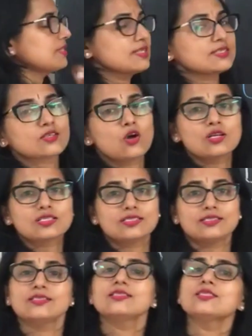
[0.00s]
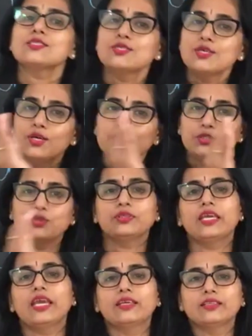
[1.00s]
well as consonants
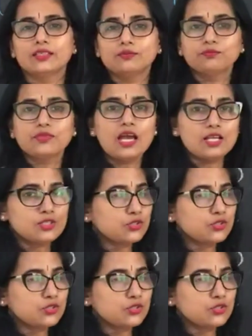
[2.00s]
together. I'll